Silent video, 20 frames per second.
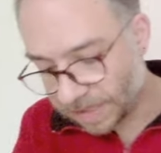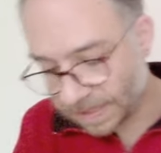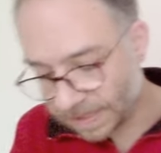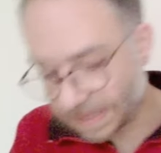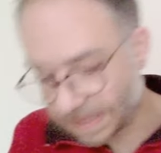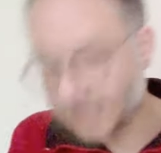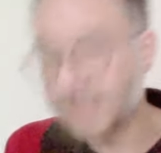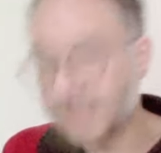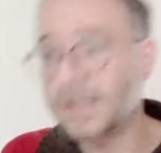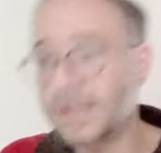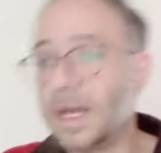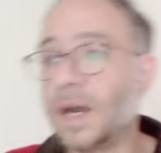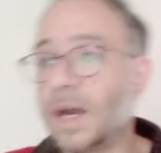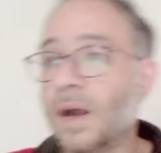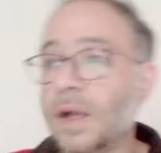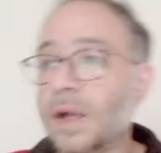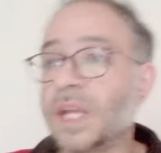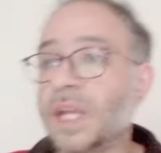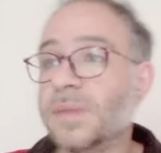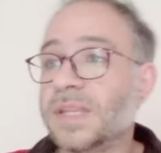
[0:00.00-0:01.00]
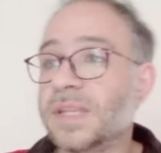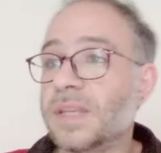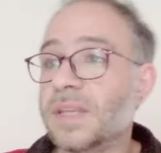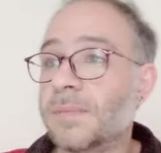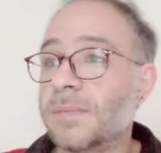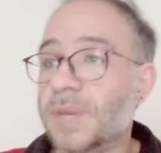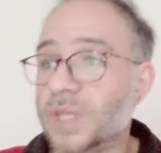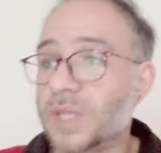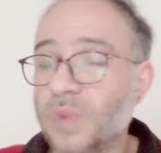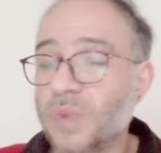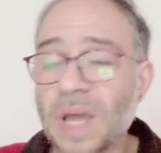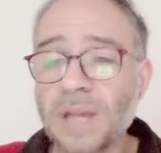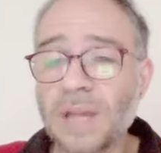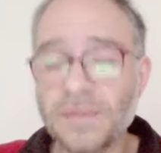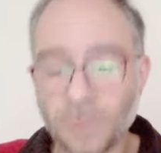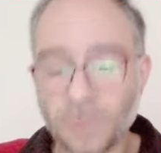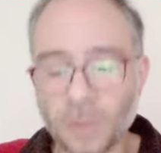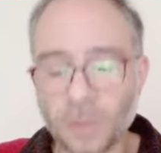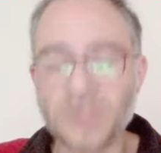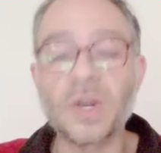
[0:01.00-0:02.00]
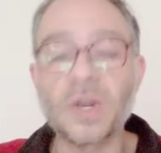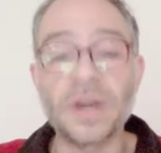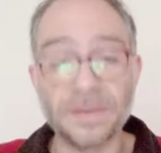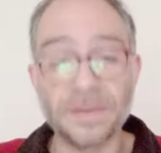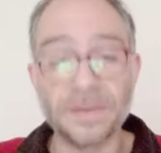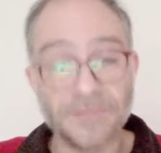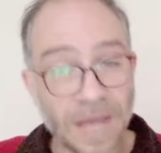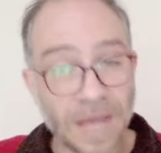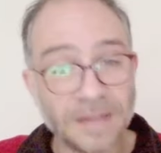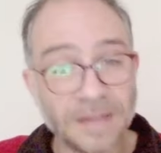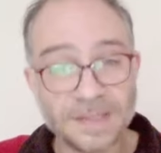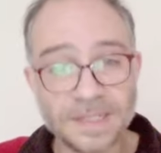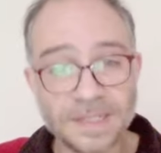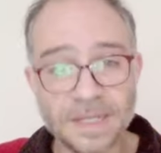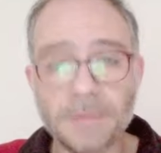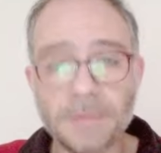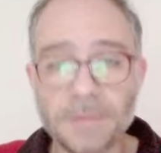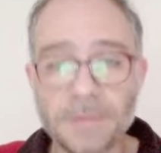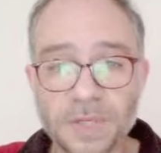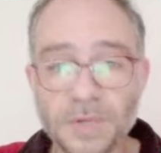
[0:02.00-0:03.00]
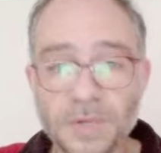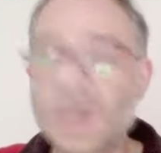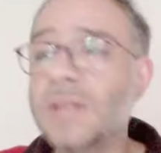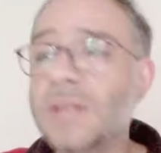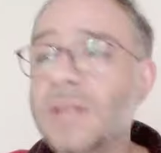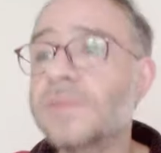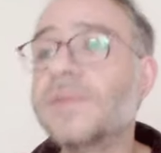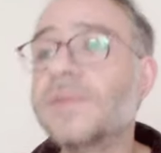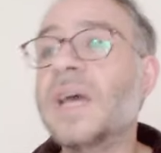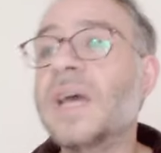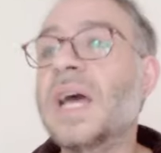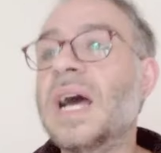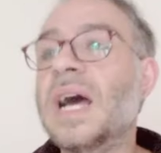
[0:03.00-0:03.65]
This is argument number 12, or sorry, fallacy number 12.